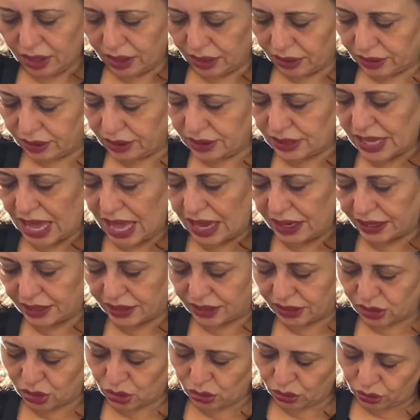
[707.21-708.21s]
the salad
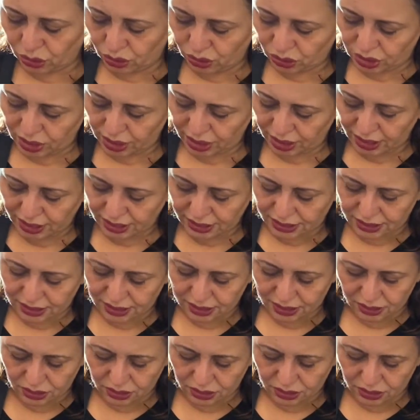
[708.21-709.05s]
is to your taste.